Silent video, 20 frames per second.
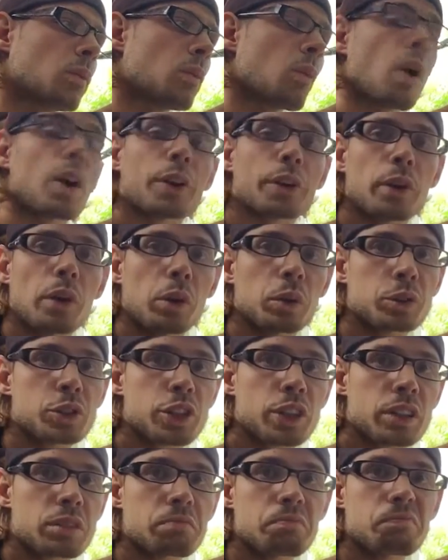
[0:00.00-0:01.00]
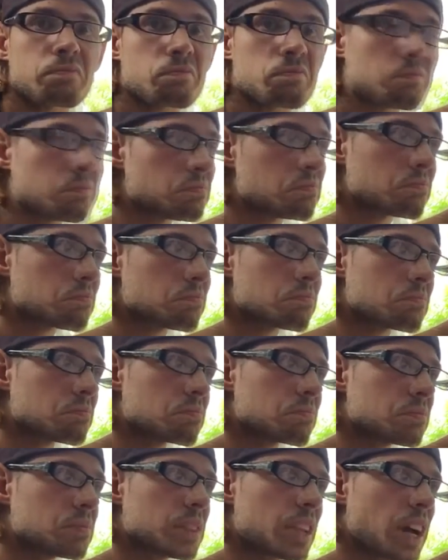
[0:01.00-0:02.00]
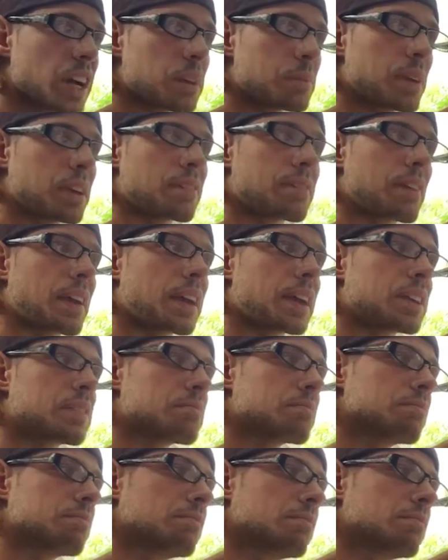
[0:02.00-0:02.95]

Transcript: water culture. Not a big fan.